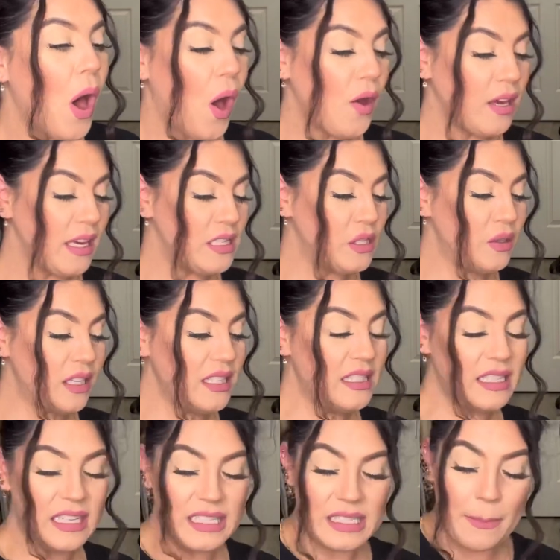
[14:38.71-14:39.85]
Okay, so this
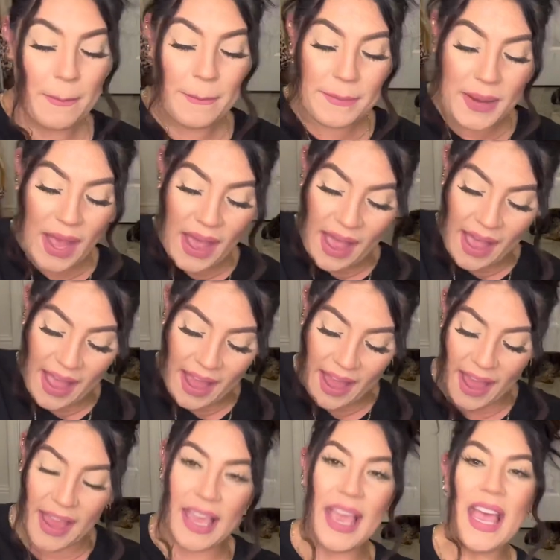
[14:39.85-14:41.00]
is
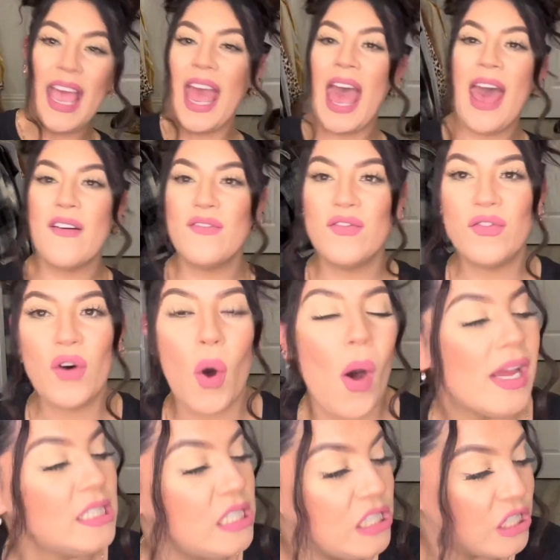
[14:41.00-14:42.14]
by Kat
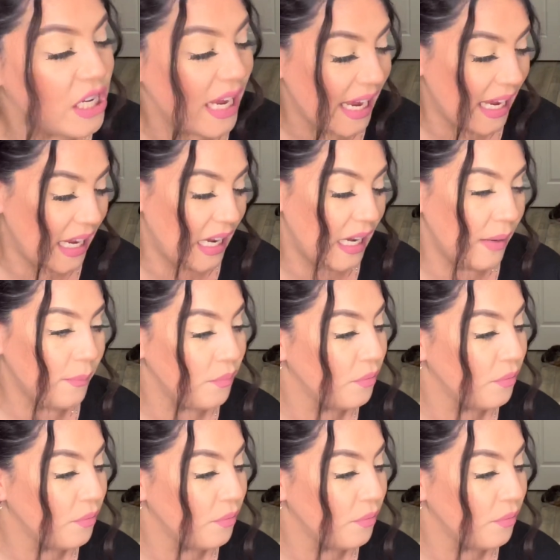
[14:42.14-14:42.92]
Von D.